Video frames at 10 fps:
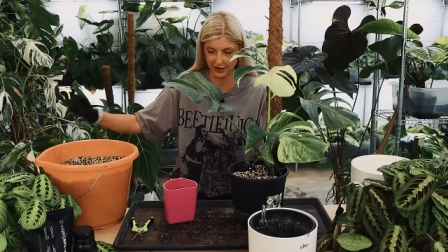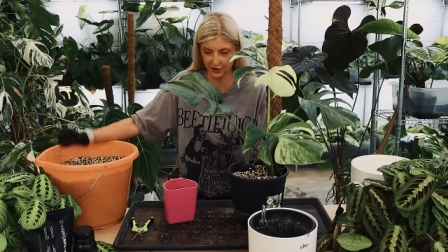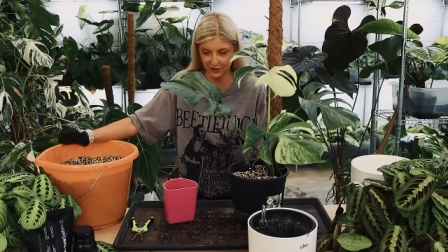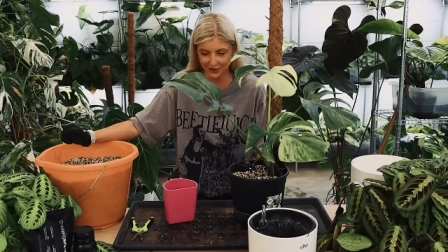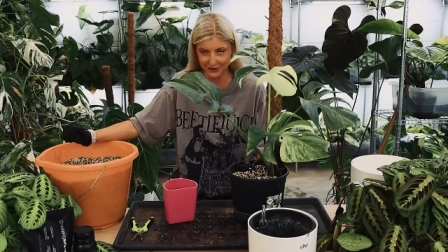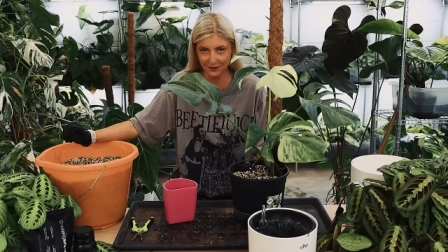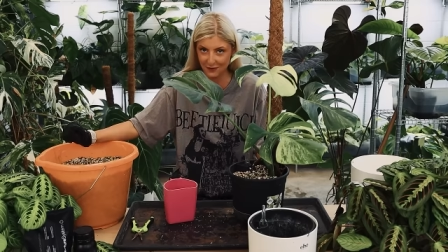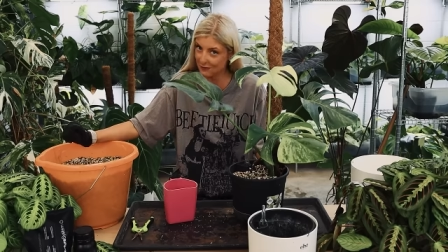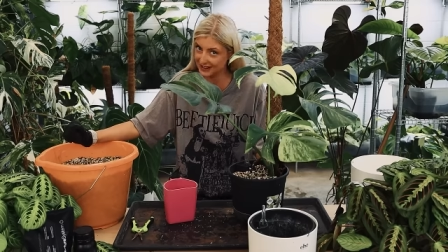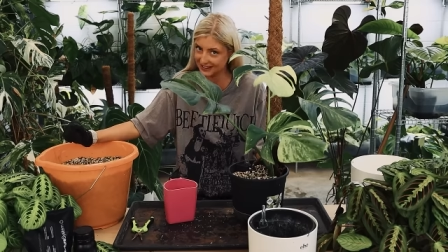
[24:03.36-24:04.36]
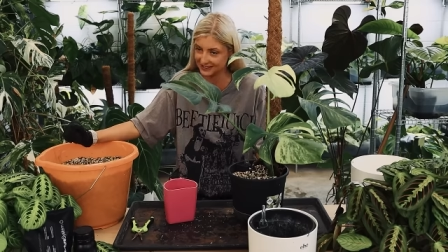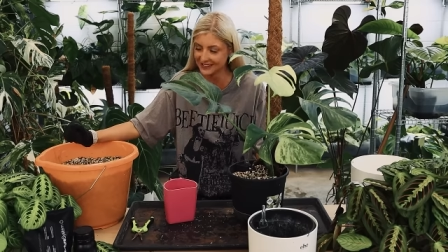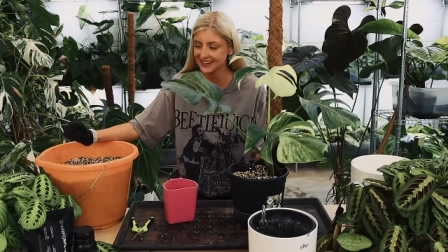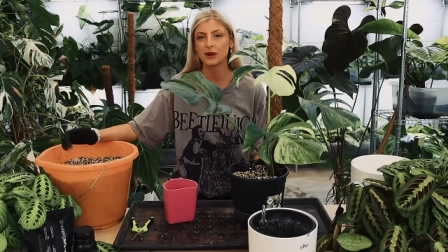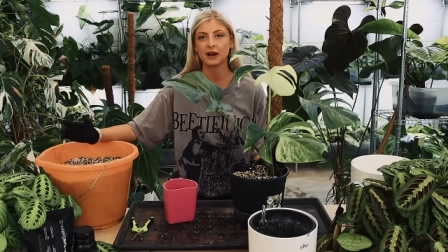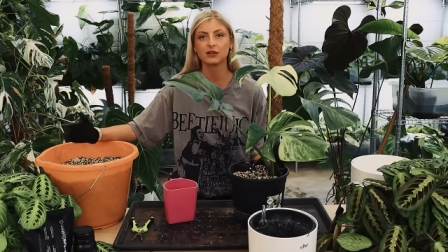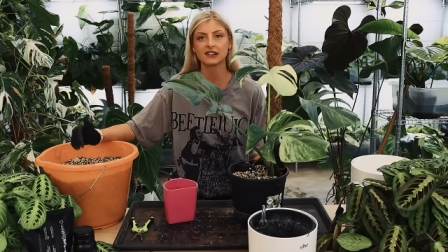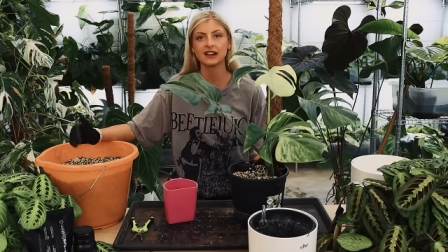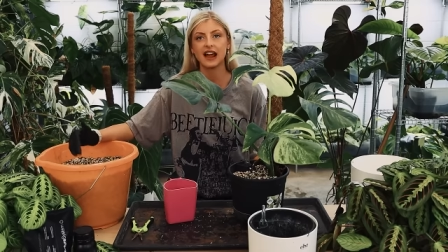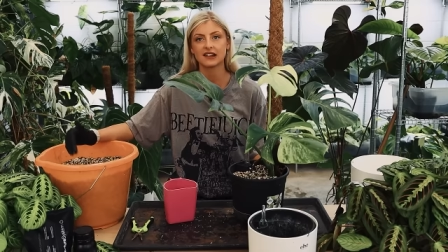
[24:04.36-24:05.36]
they don't want me to, but I would
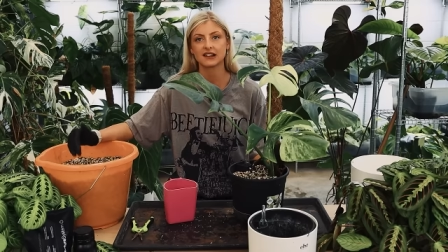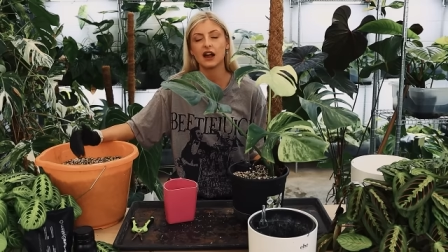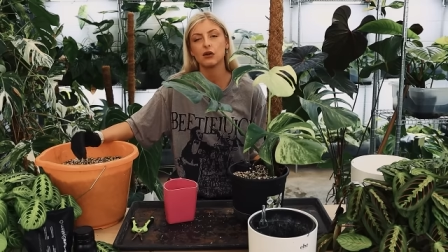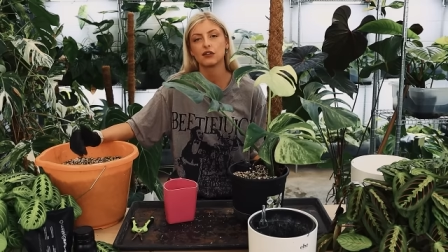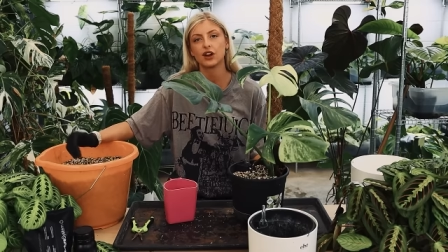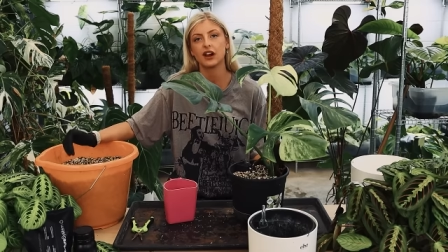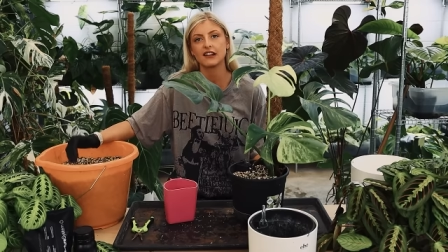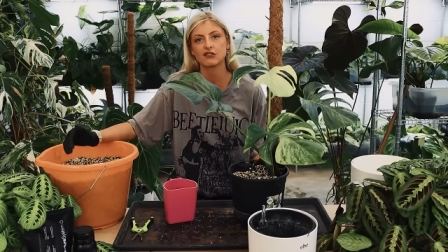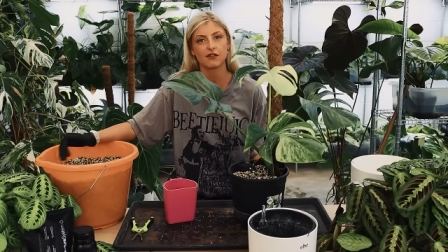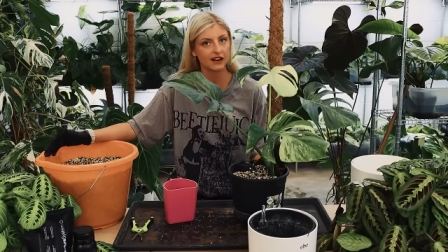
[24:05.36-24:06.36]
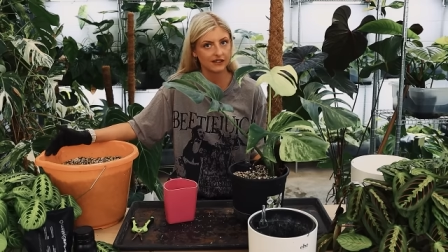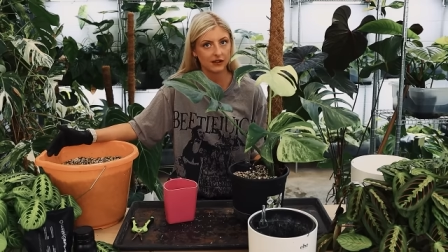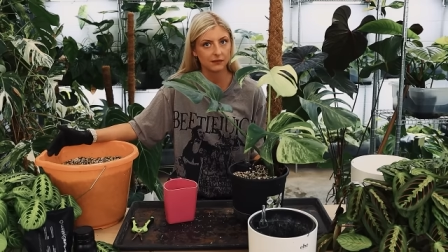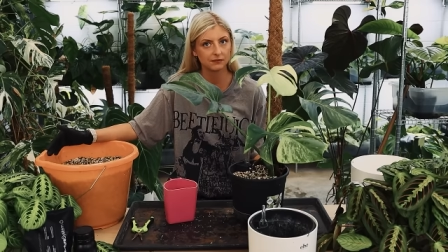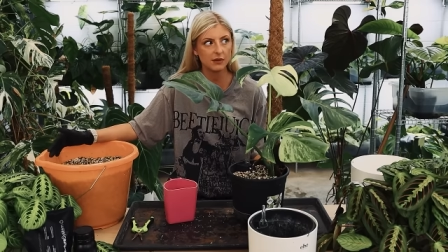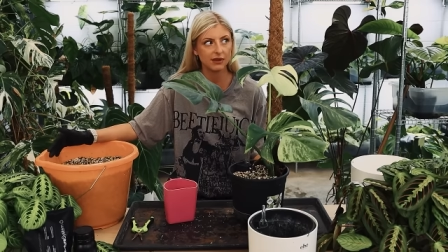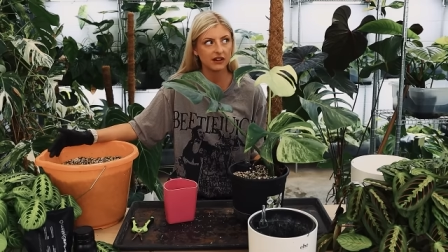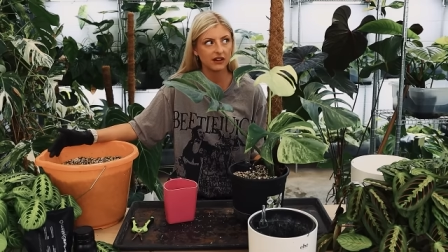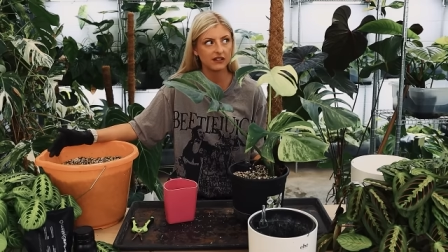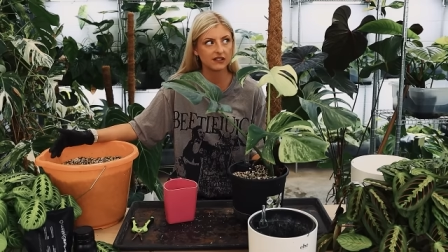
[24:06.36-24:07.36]
still ask how a fertilizer affects it
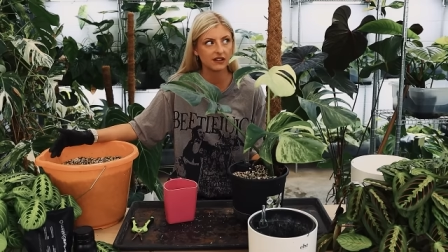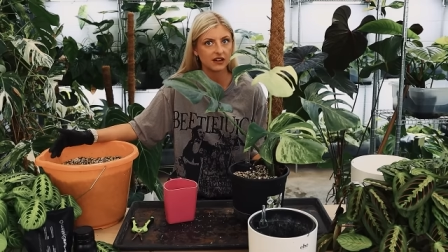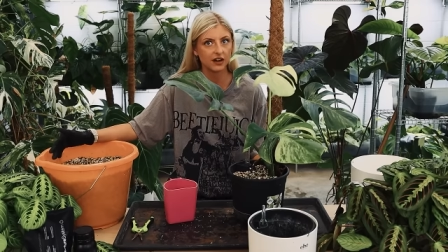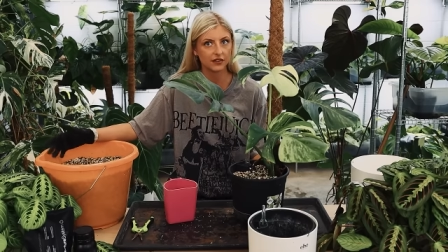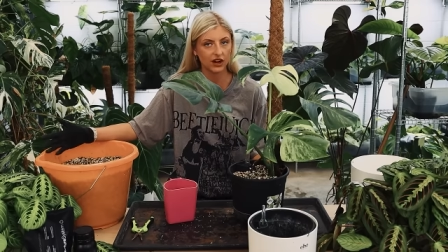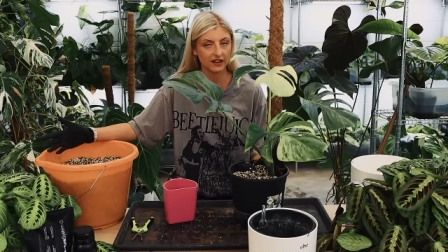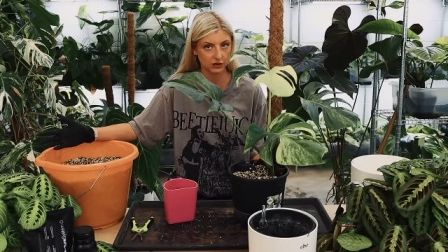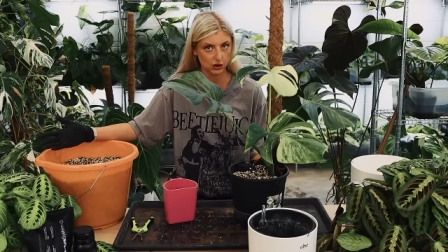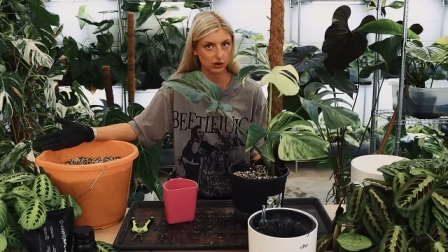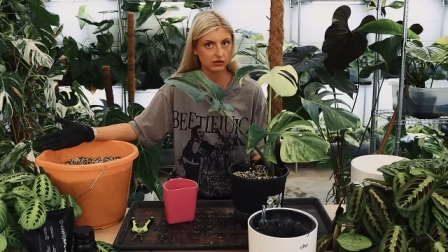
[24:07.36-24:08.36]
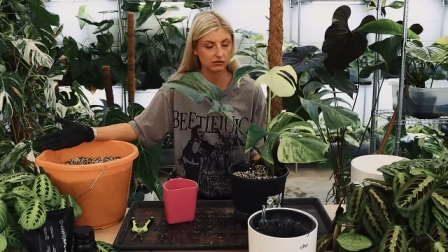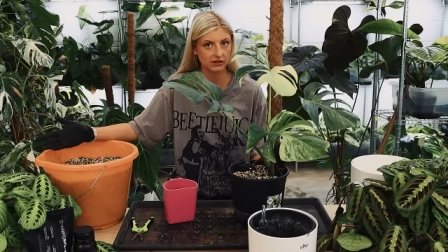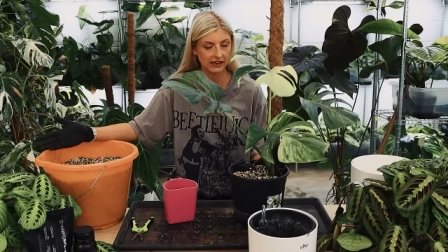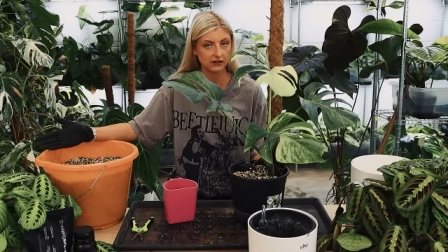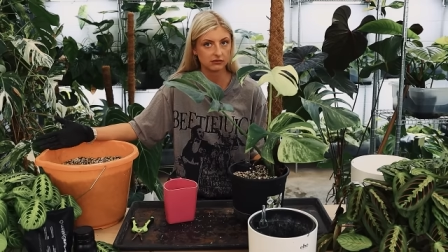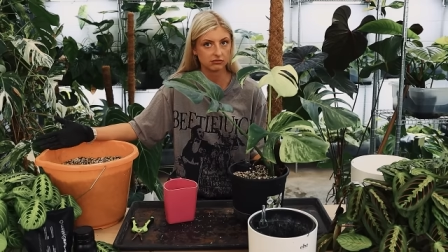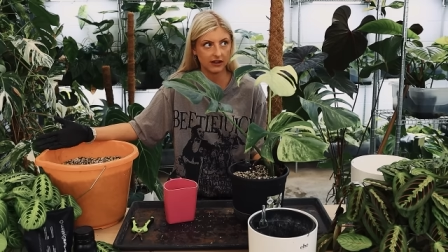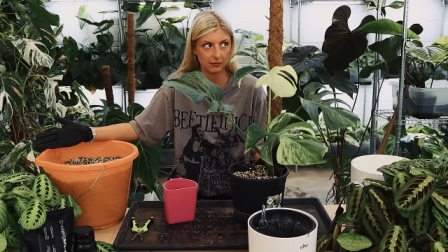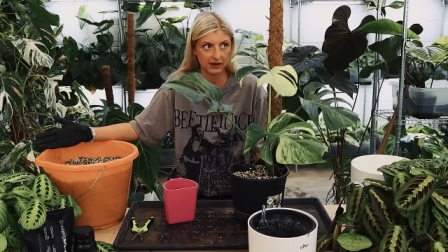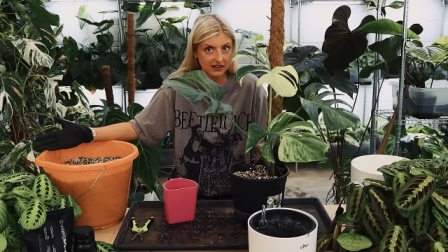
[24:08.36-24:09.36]
because a fertilizer could kill
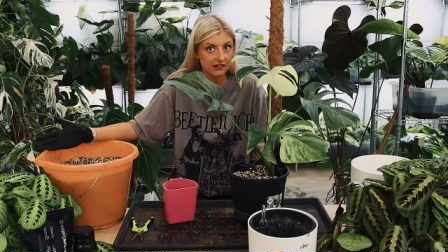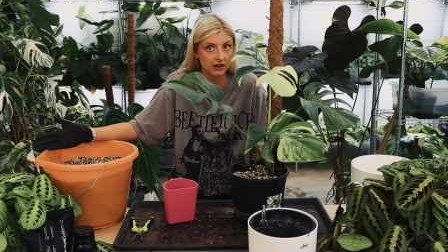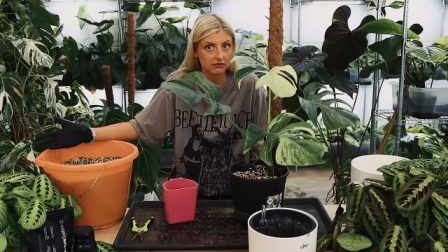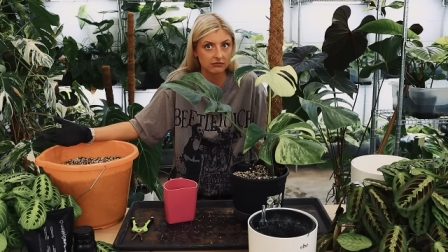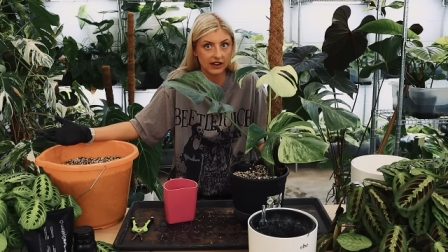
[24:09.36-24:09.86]
that bacteria.